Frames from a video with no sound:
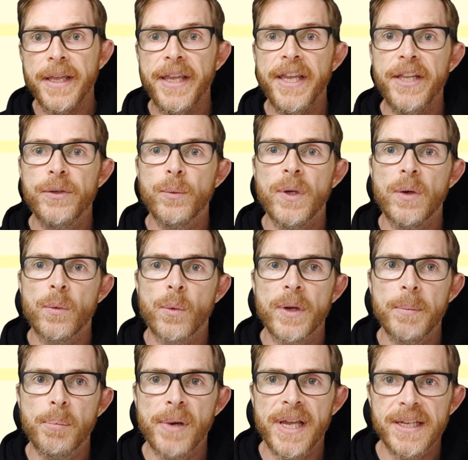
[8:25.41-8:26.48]
it will
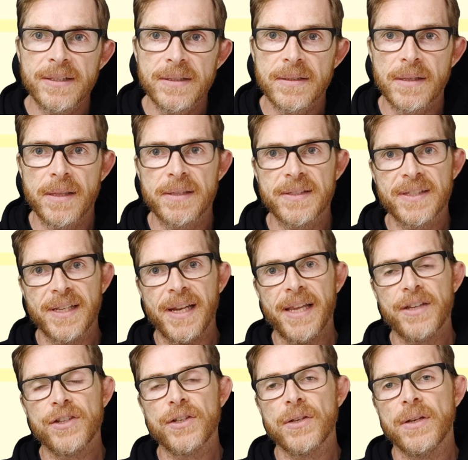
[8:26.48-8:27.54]
replace the
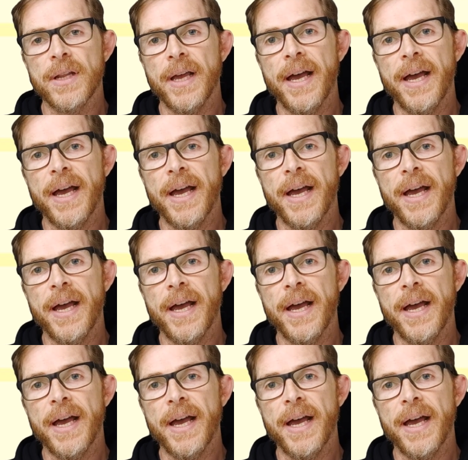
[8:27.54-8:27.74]
selection.